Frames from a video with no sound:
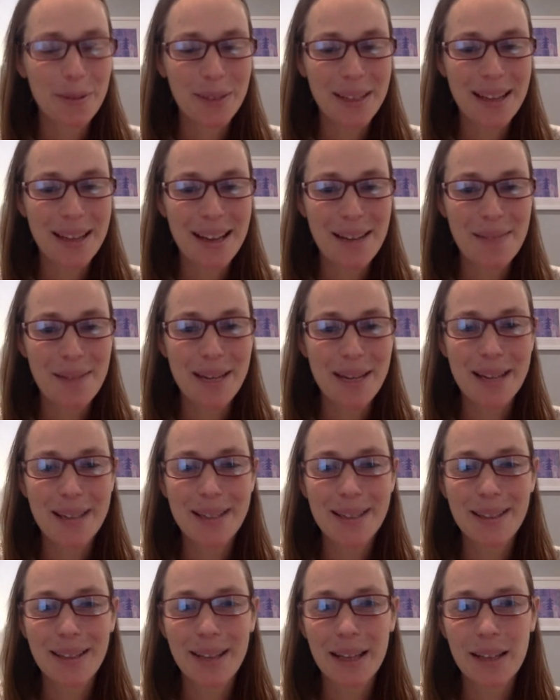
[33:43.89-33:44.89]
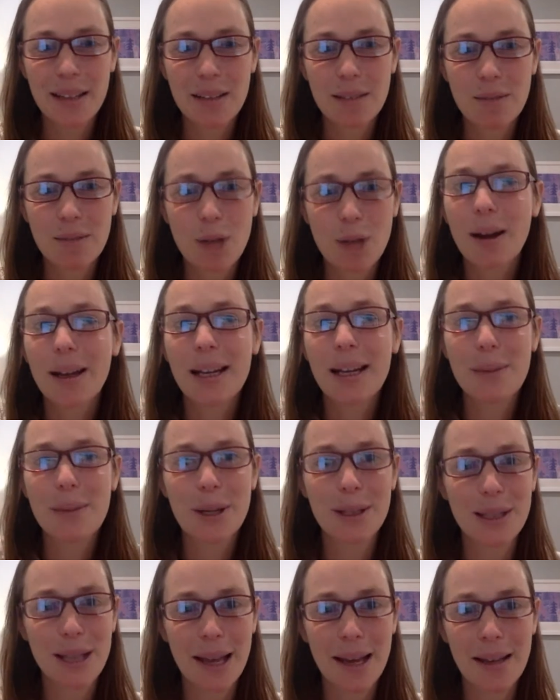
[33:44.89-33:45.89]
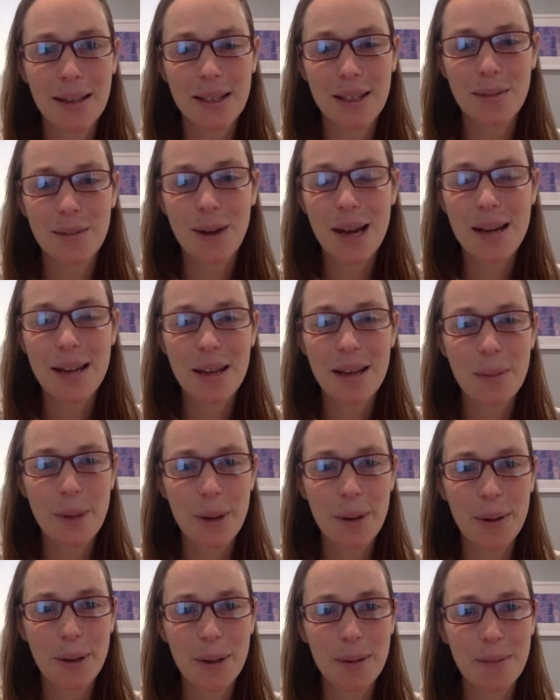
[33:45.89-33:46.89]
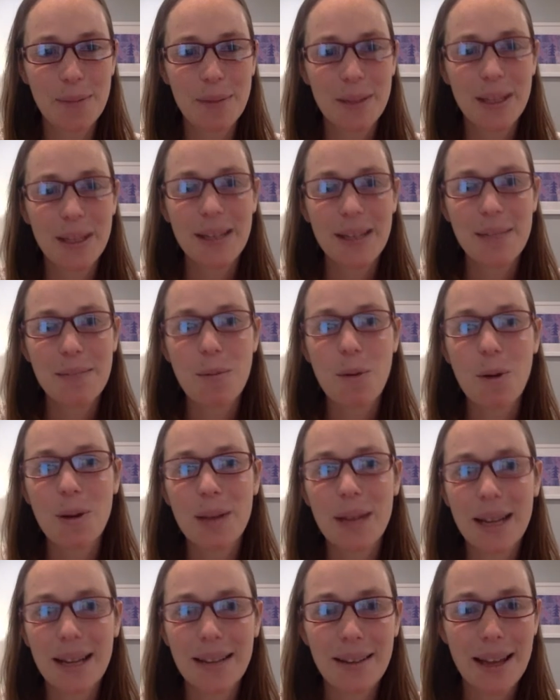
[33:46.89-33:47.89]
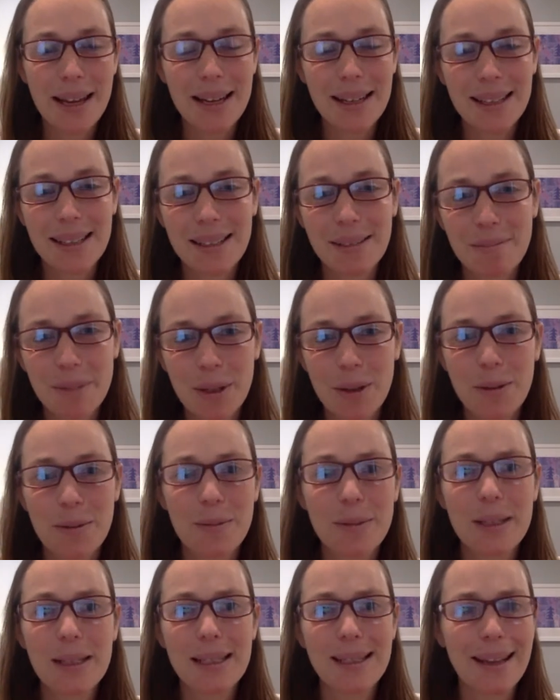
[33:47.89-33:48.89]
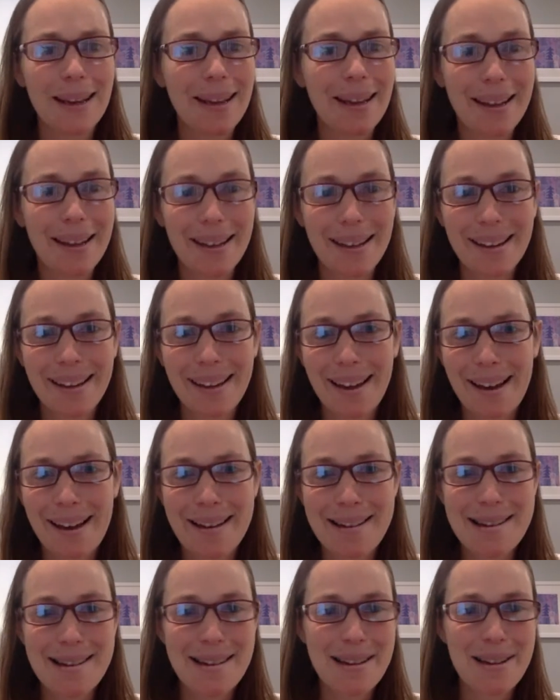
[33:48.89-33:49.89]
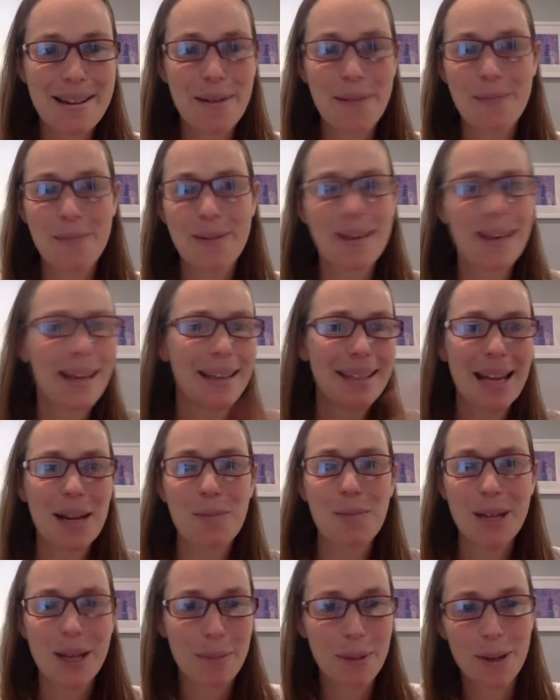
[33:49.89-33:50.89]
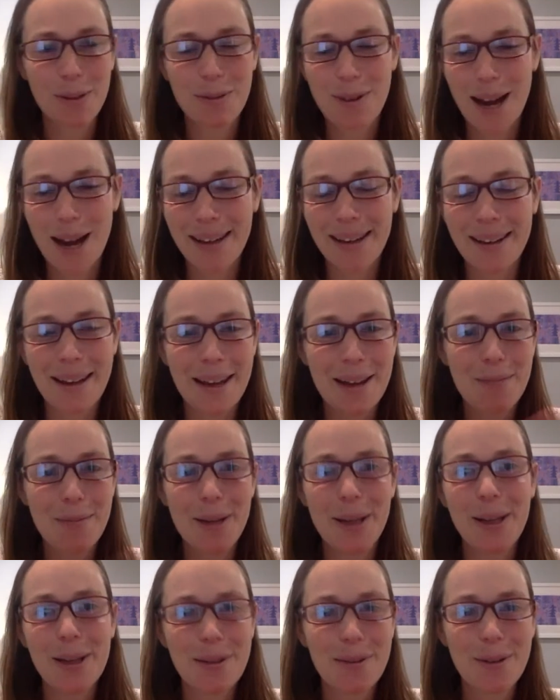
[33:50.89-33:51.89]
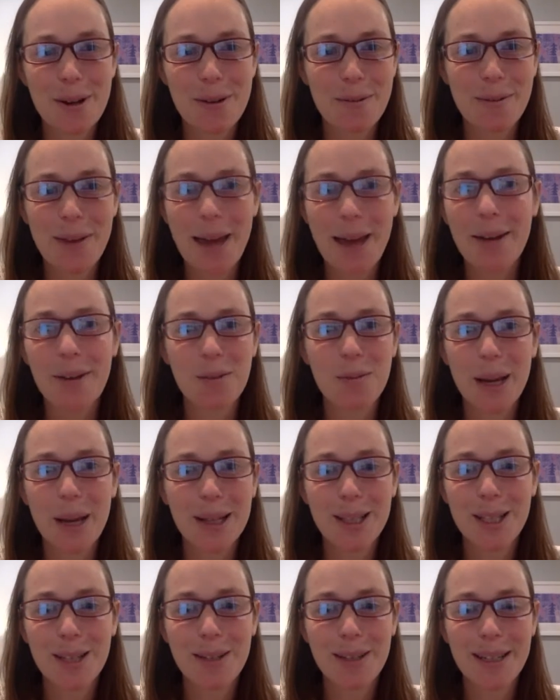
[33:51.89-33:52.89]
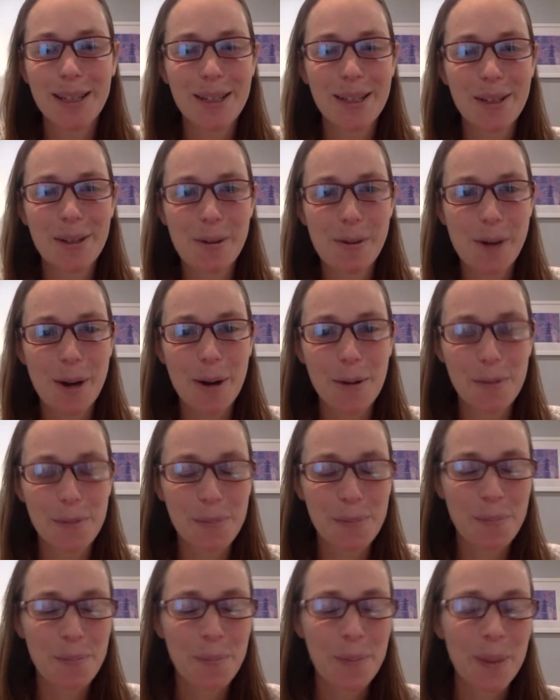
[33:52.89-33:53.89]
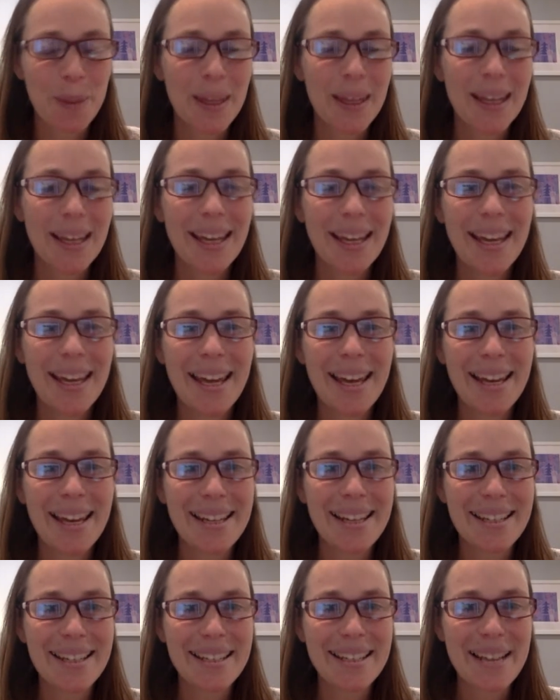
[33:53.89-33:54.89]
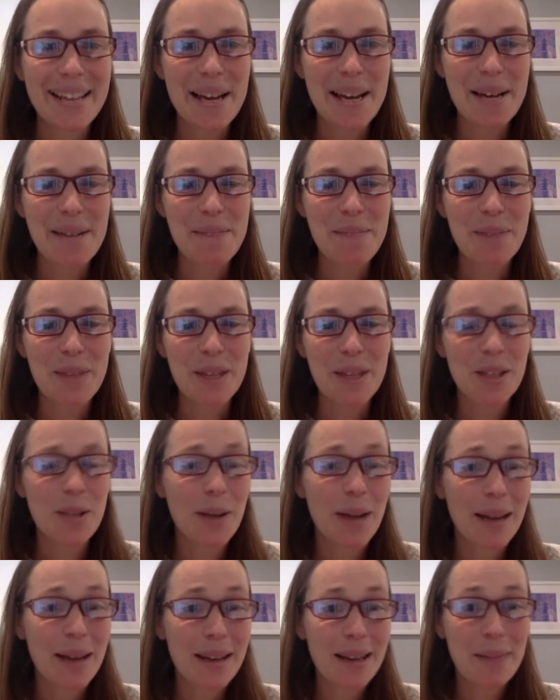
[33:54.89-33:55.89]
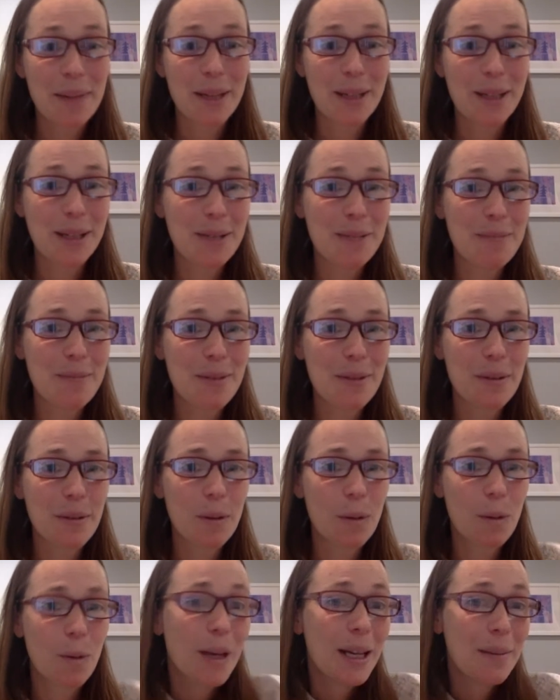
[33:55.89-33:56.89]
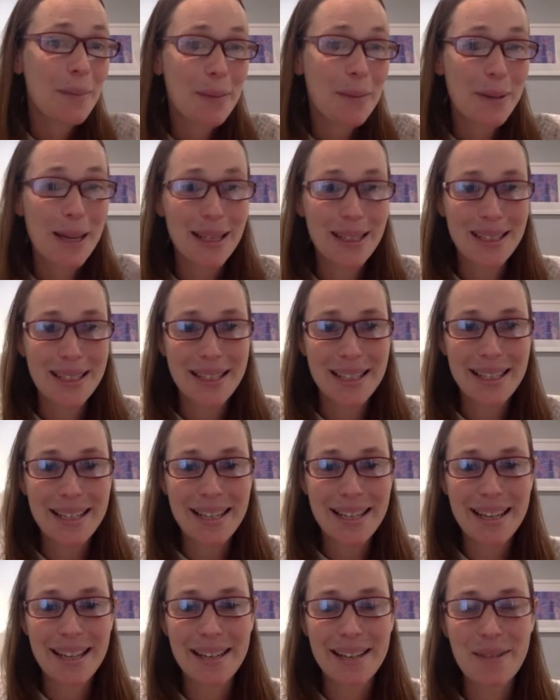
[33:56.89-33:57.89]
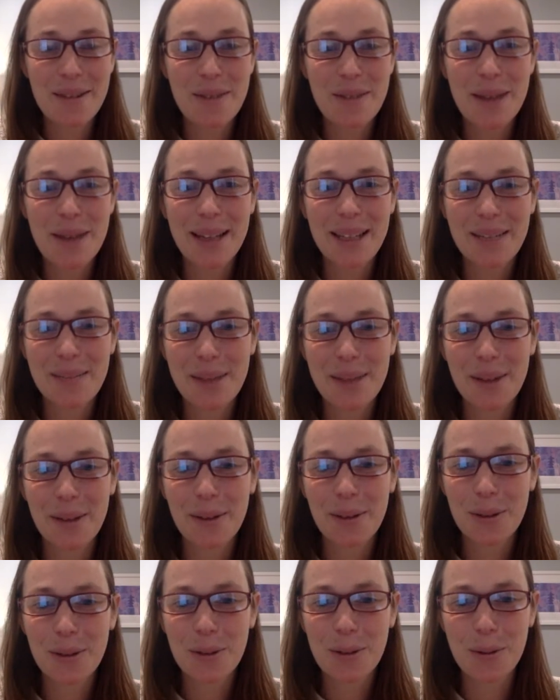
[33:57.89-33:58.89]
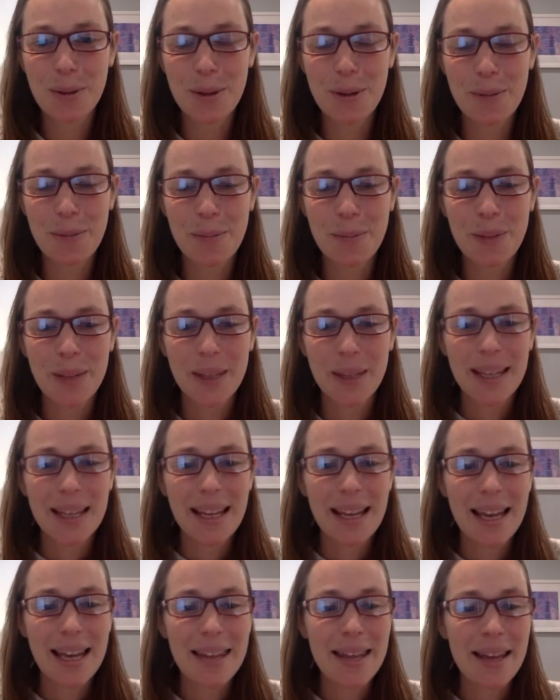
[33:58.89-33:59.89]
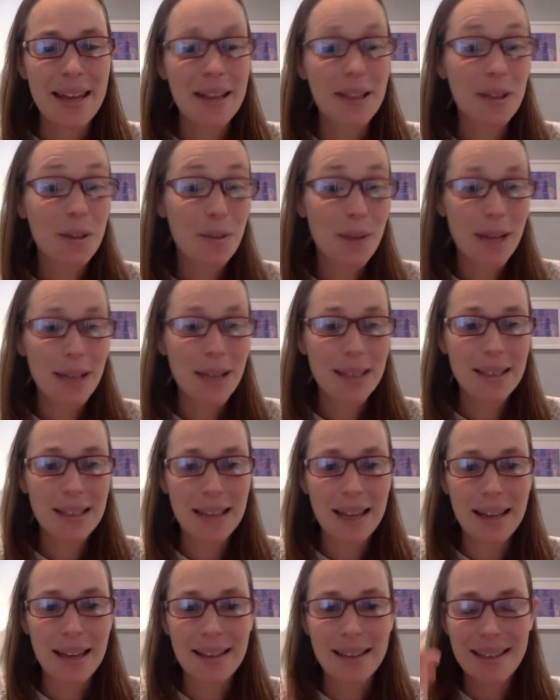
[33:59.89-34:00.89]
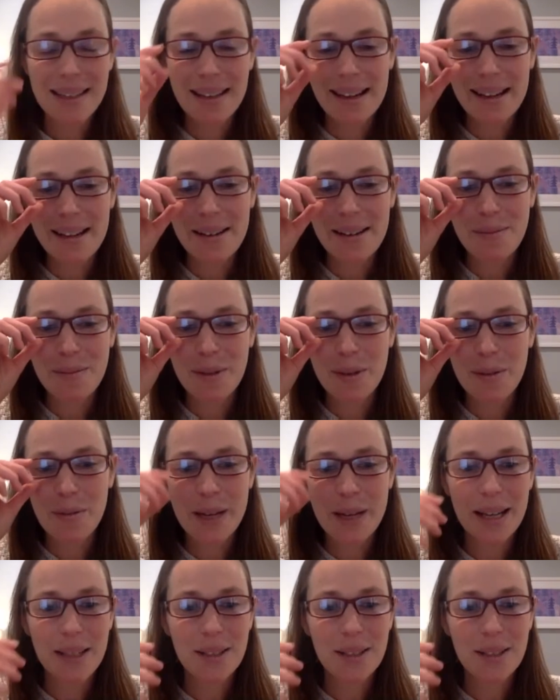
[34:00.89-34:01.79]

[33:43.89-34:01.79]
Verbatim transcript: Yeah, I actually liked talking about science and writing about it more than I liked, you know, sitting, uh, you know, at 10 p.m. on a Friday night waiting for a vat of bacteria to grow and um, so i ended up actually uh, quitting my phd and going back to medical school and then as a resident uh, we